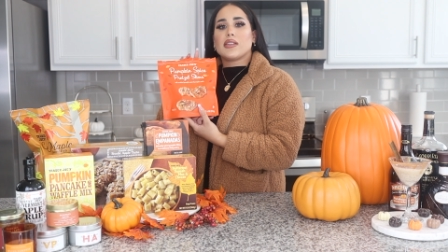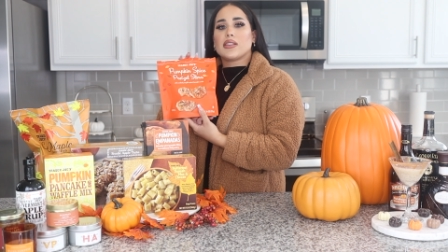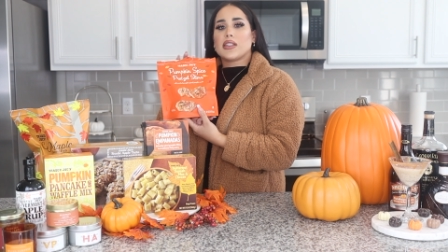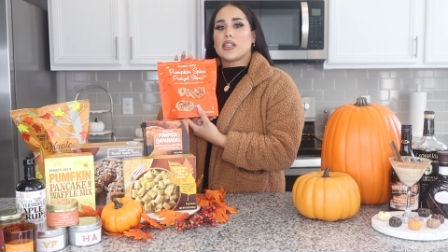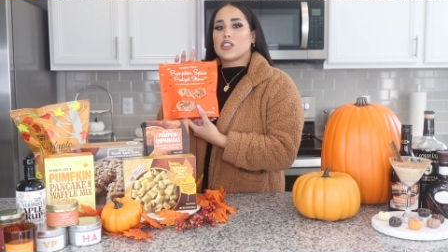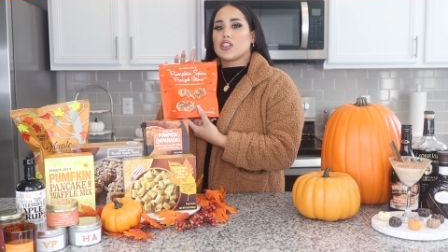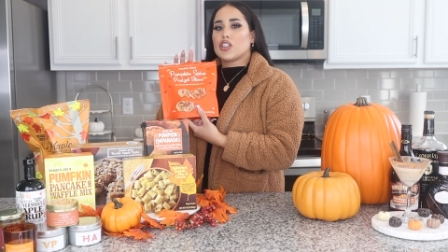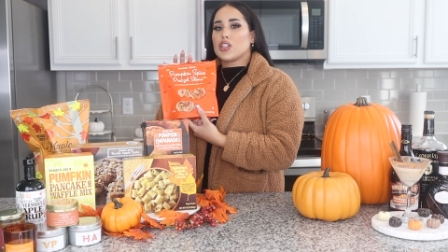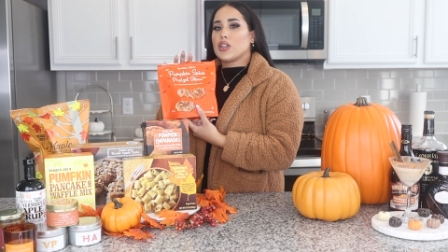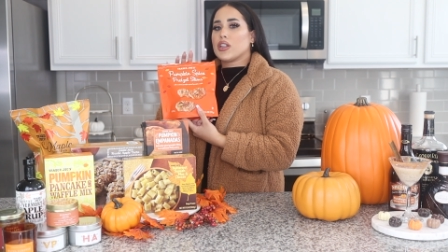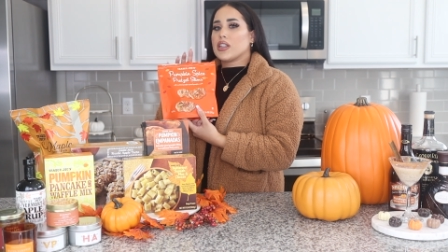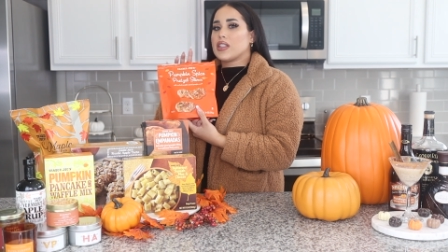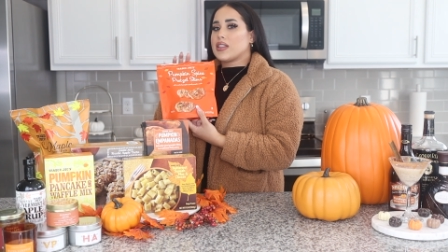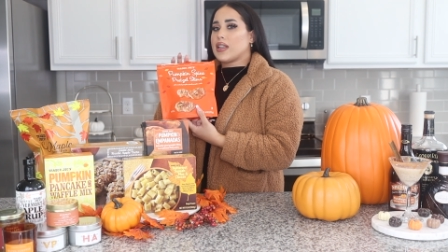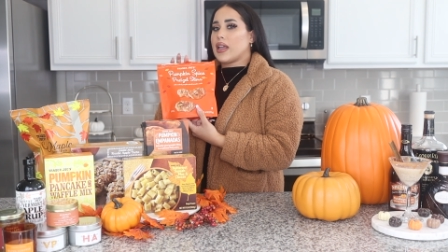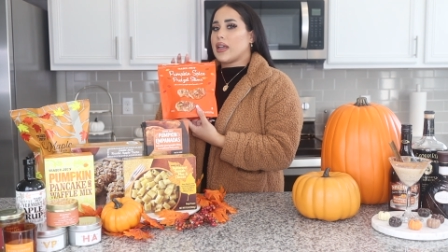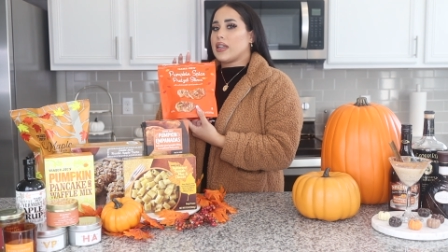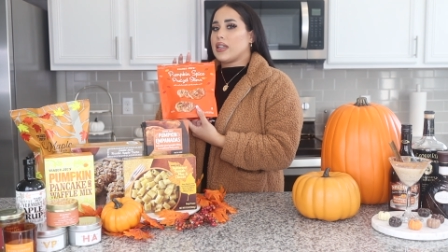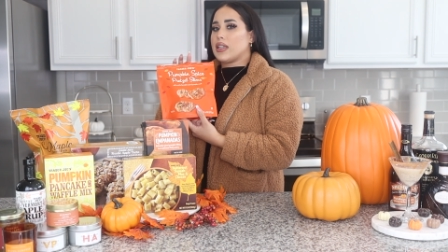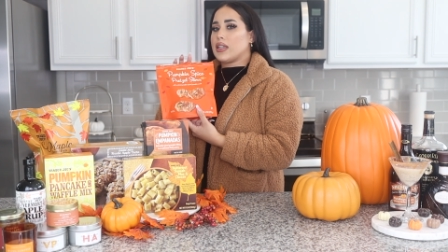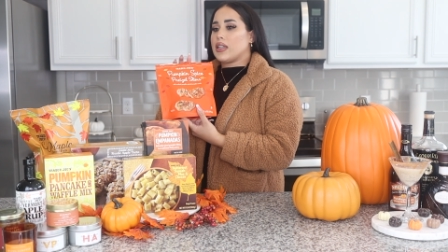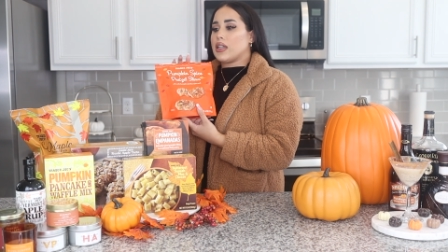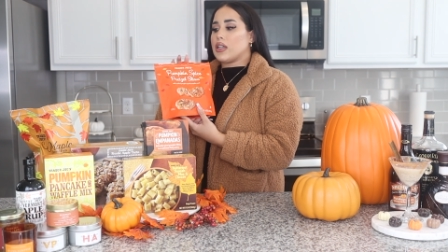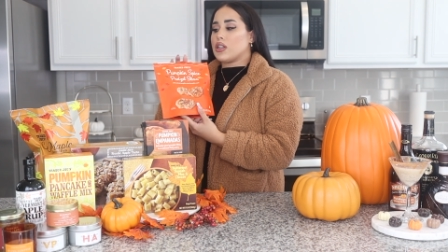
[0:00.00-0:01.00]
I was actually
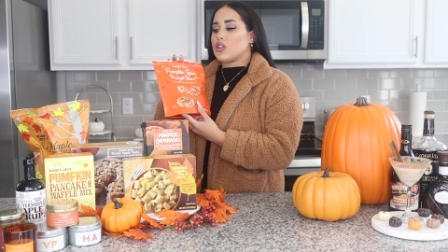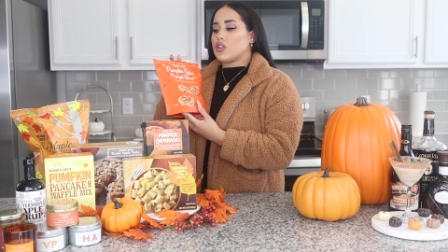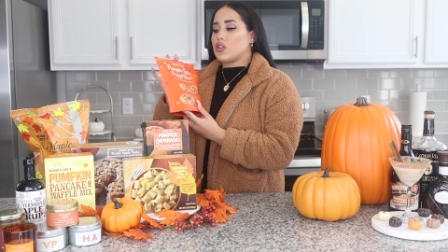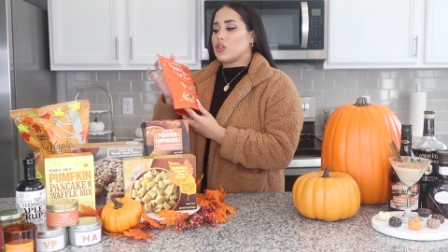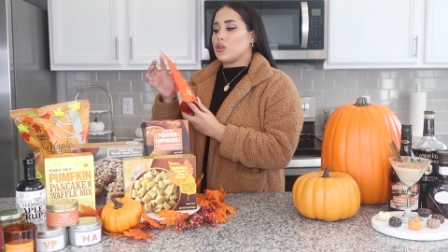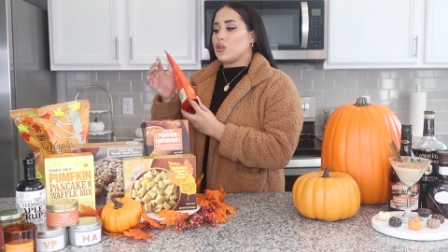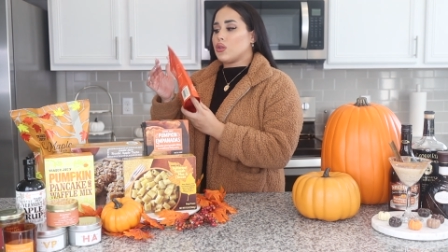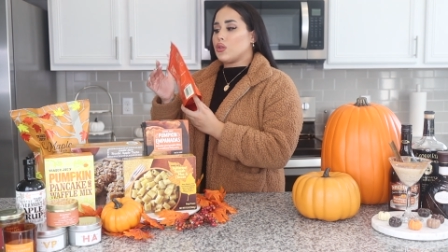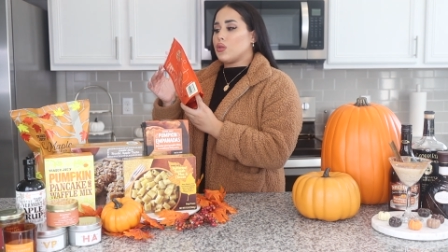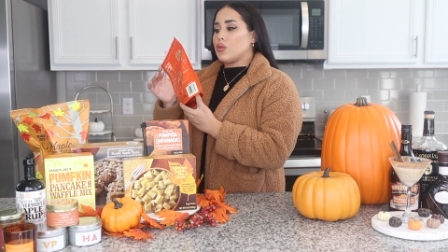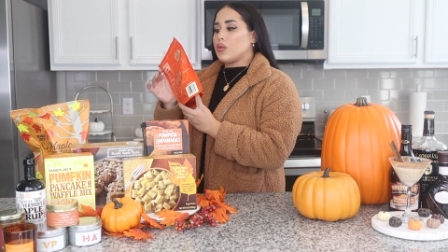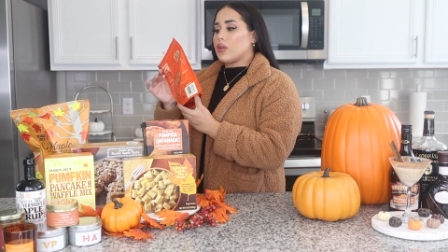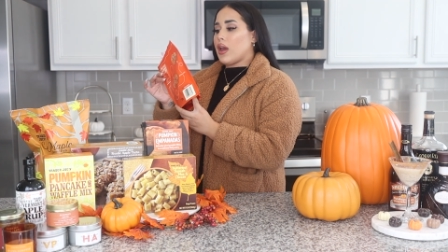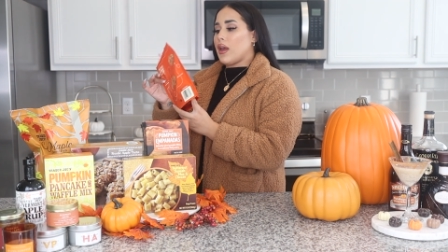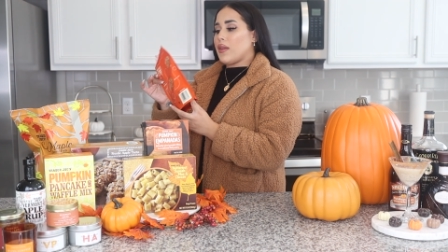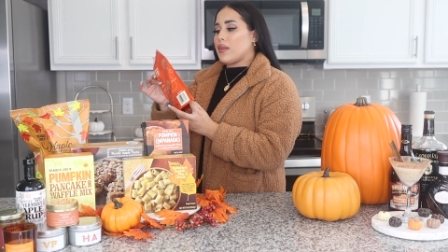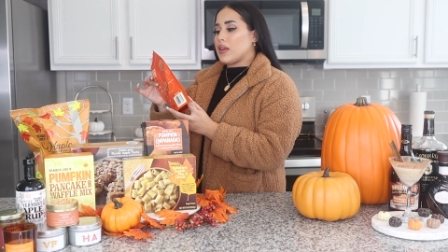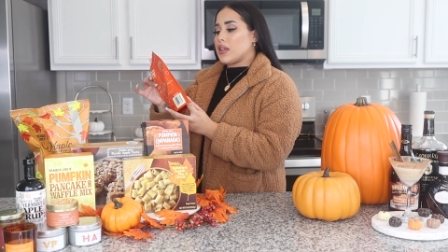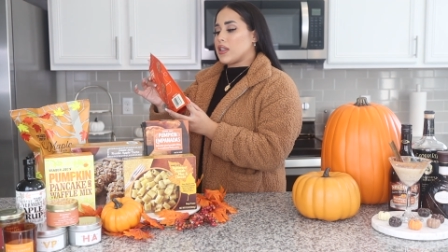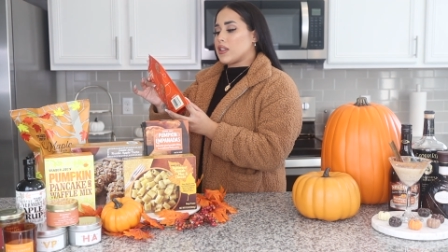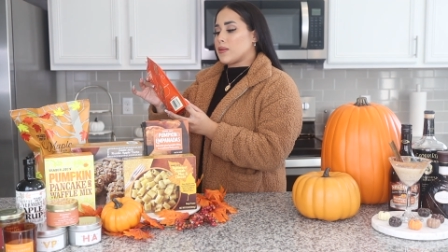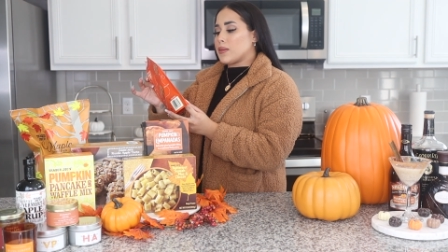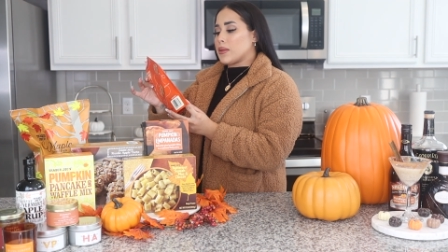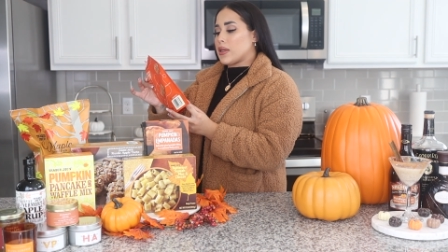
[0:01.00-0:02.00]
excited to get
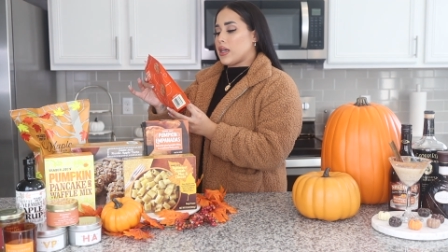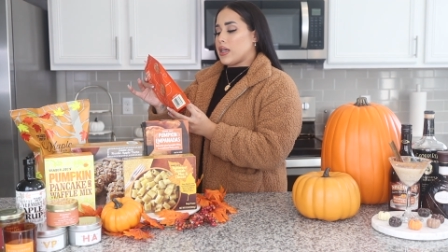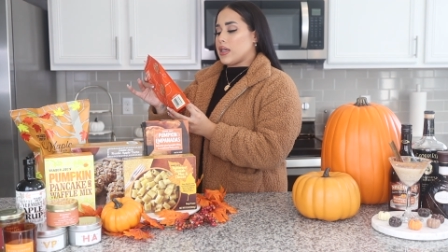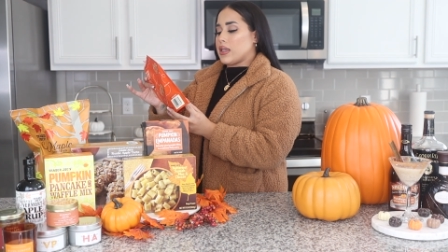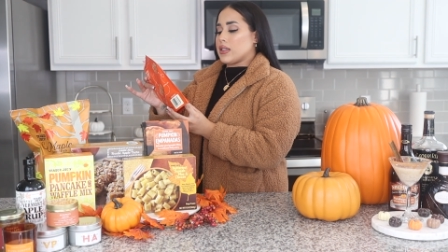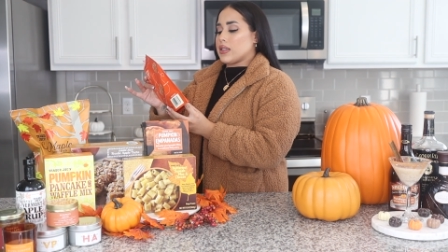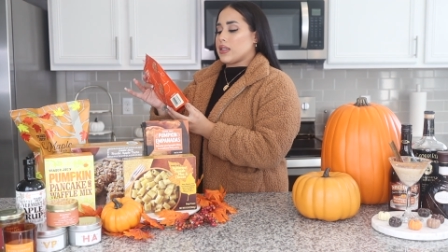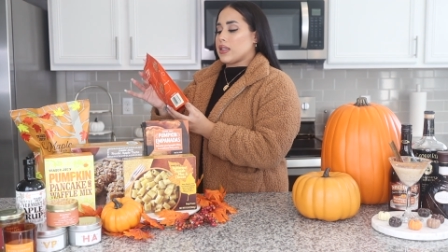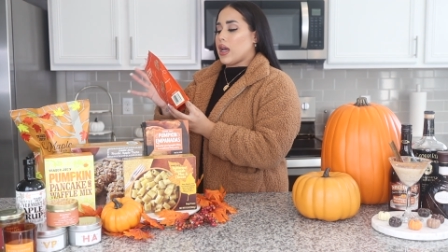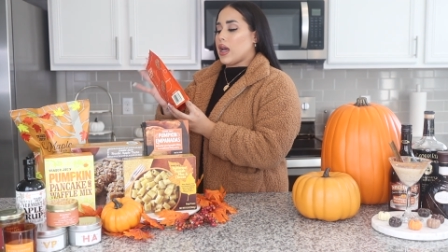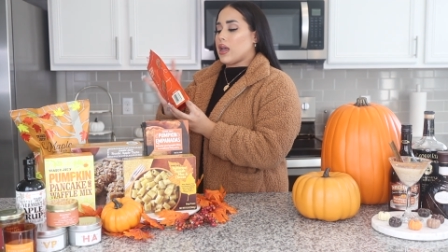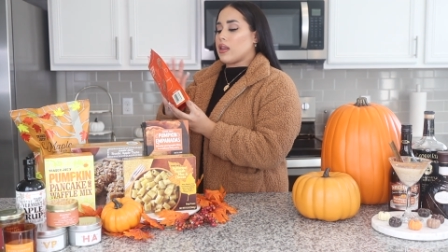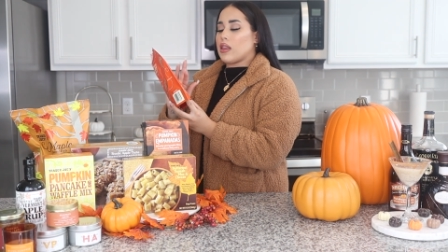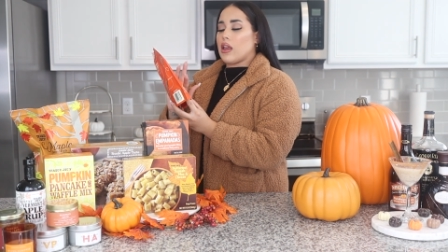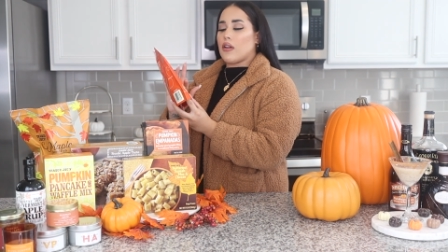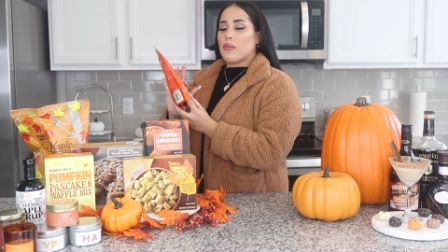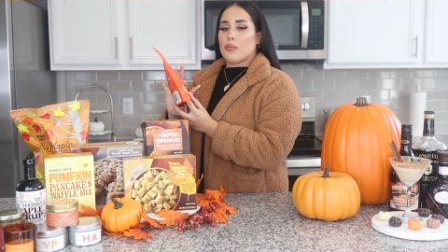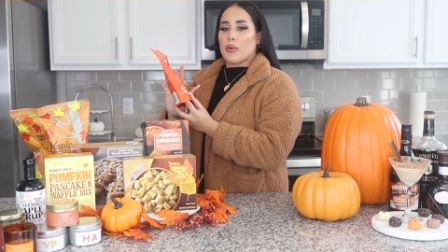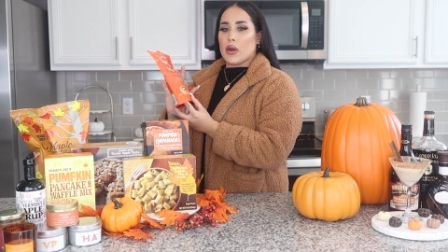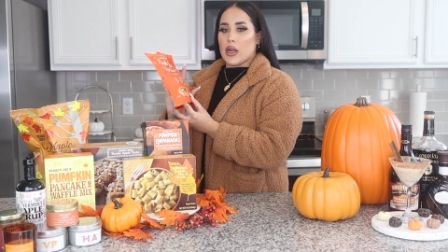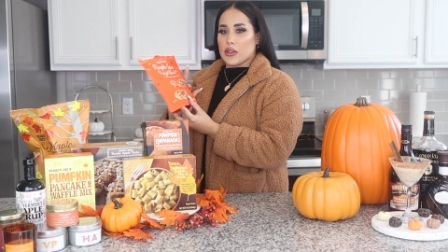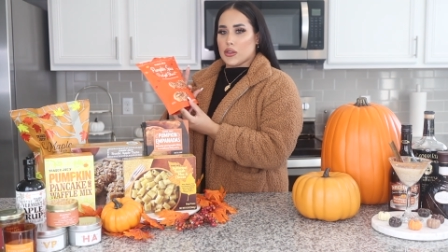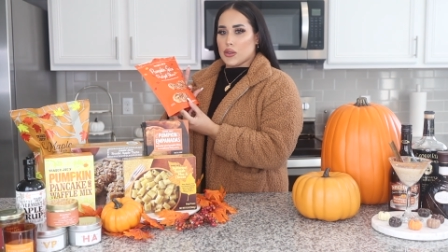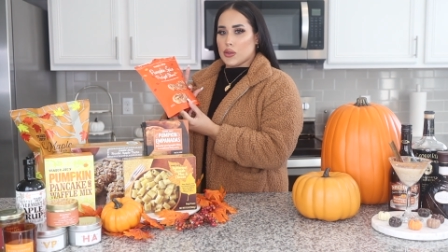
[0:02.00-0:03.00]
these because I
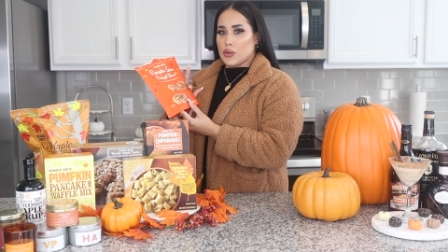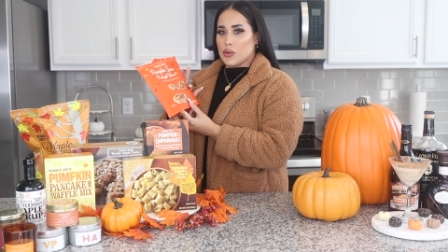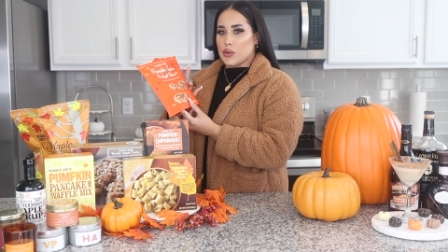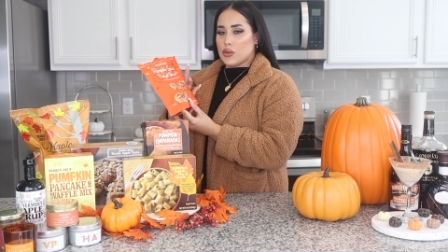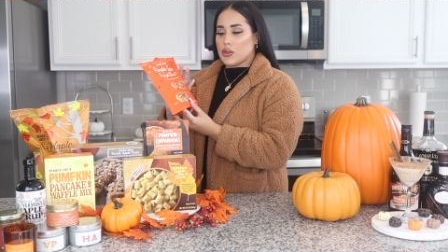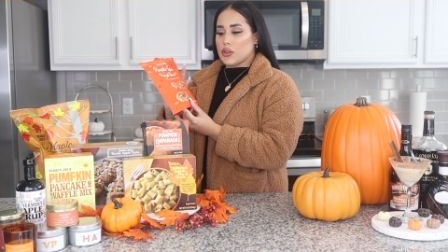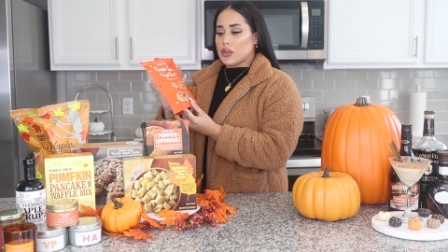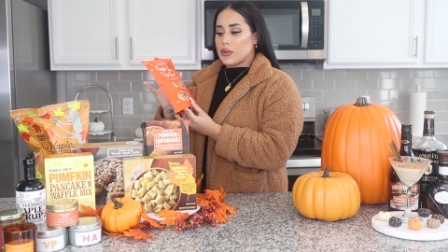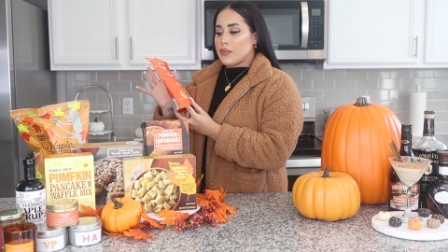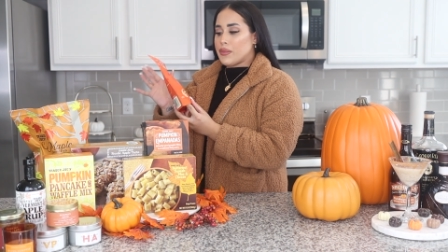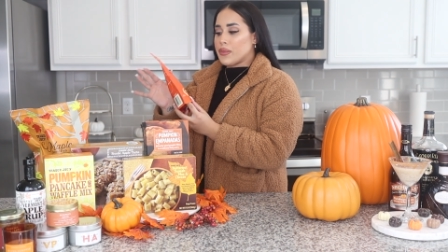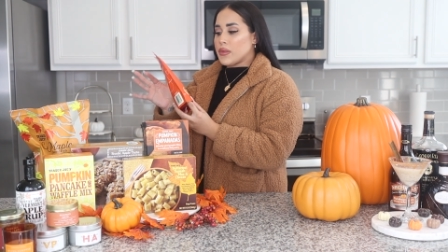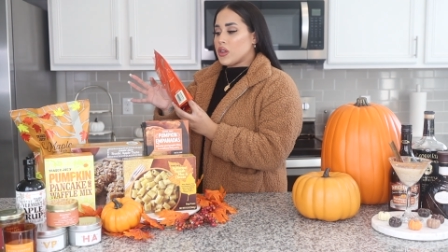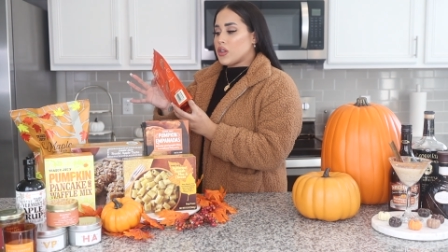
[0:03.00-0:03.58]
love pretzels.